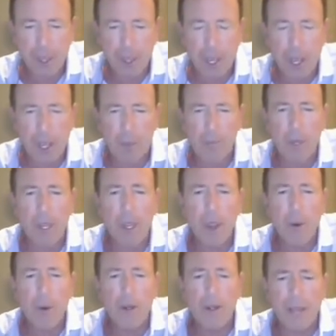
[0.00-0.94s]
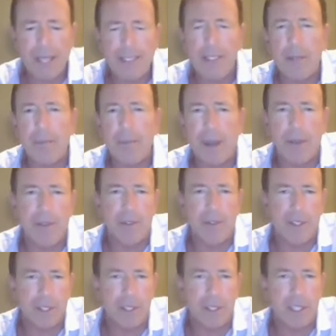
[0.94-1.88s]
um, when you exit in
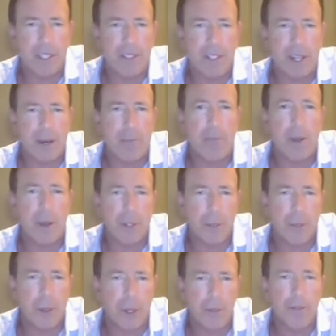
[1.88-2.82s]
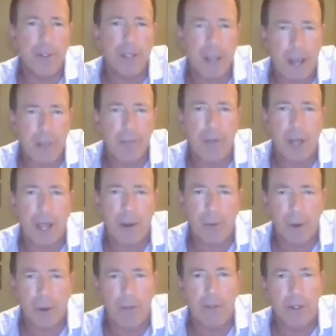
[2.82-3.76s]
beverage, it's it's on a multiple of top
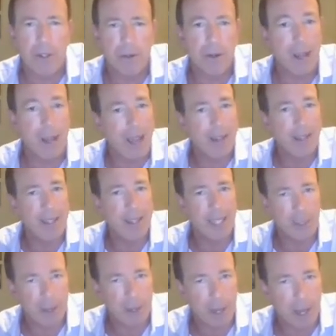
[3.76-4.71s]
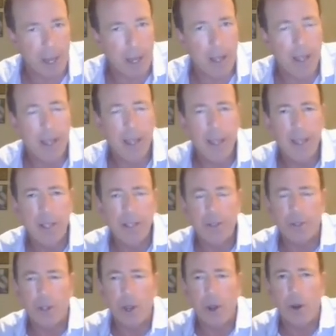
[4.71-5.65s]
line revenue, not EBITDA.
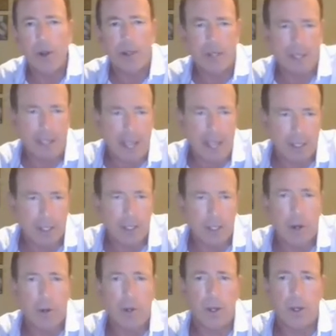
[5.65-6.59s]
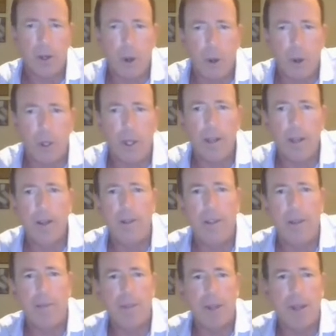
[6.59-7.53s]
So in the case of Coca-Cola,
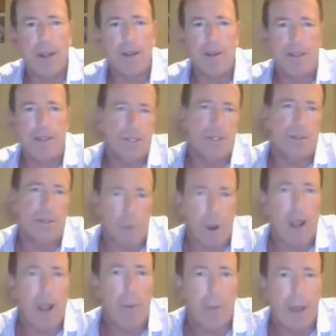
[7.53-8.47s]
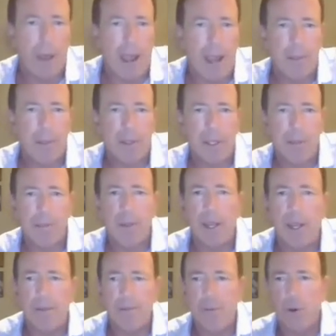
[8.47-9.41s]
they paid this is a while back, but they
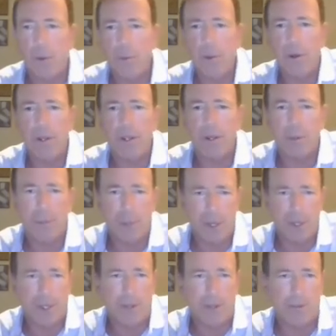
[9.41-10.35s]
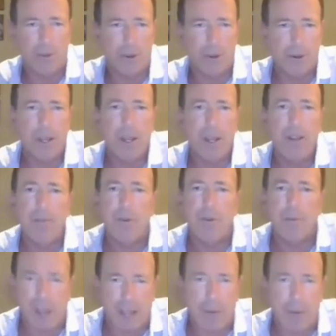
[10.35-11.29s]
paid 4.2 billion for for
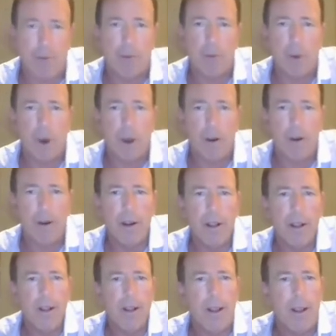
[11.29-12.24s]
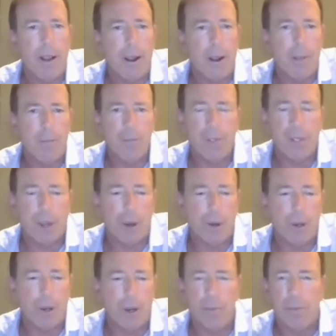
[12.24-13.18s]
vitamin water. Um, so
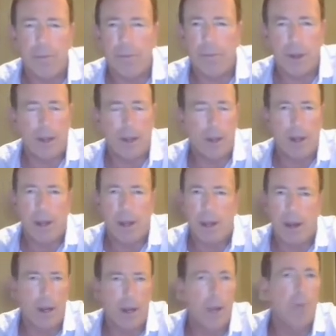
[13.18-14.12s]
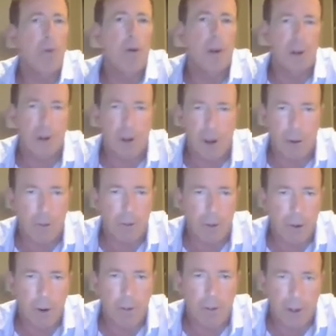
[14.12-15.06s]
you know uh, on a number of,
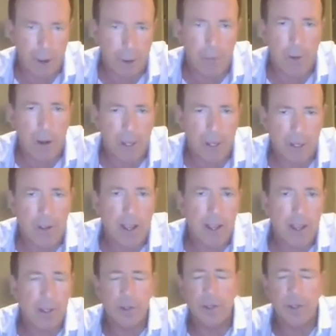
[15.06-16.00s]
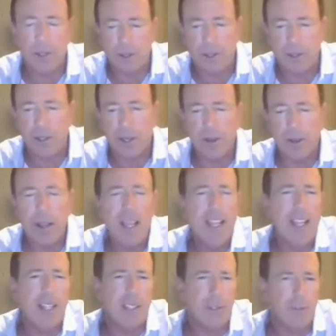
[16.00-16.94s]
over over enterprise value. So it's a
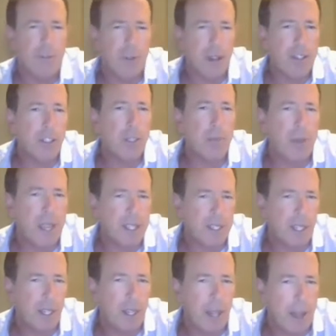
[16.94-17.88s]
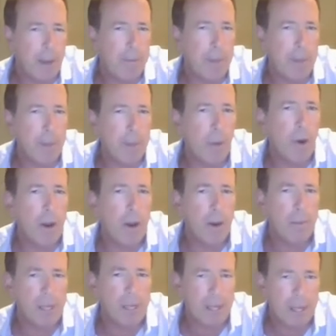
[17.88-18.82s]
it's a fun space. A lot of people want
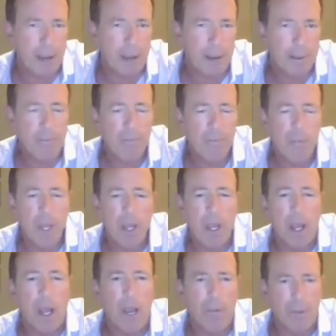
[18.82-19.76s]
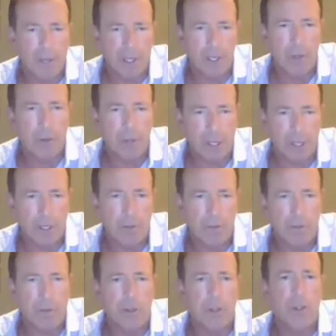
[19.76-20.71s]
to be in it uh, for this
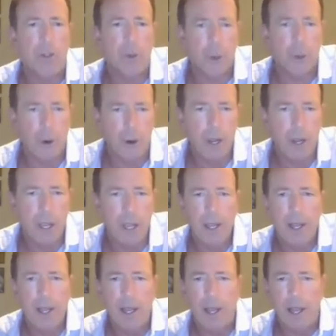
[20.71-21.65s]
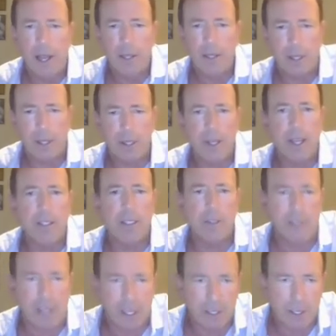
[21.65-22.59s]
reason for sure. Uh, so tons
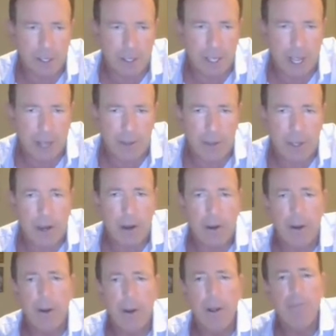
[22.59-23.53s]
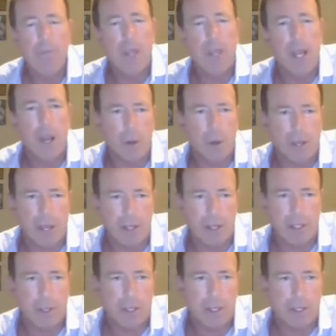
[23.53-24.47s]
of exits out there. Uh, we'll get into
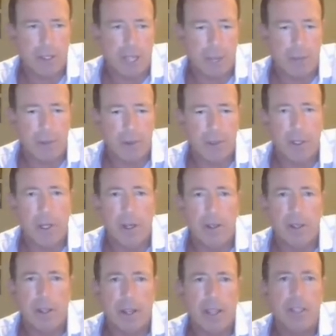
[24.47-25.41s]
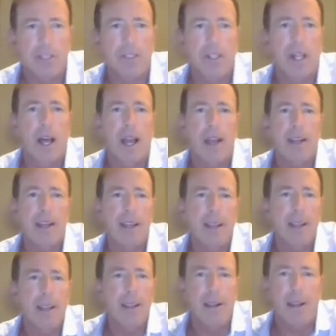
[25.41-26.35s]
some examples here in the next slide.
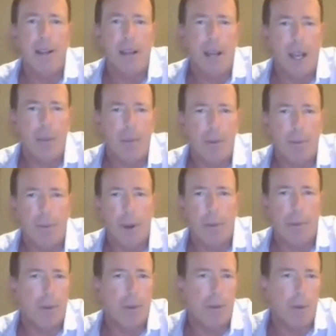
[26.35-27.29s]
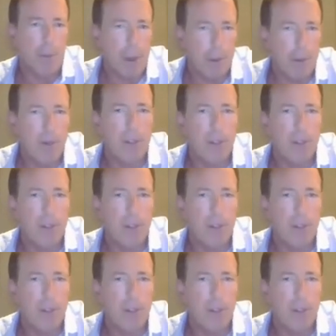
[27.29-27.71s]
Um, you probably remember